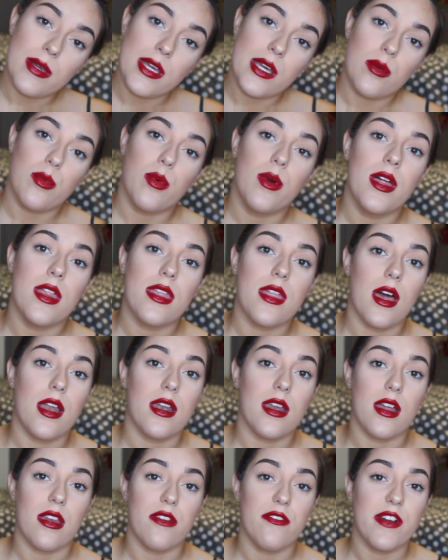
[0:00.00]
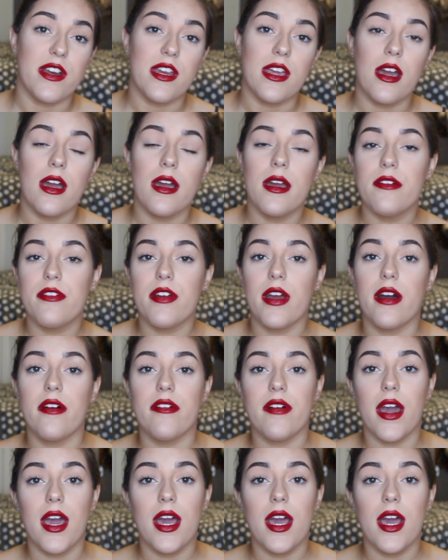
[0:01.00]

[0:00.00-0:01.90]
week with another video. If you have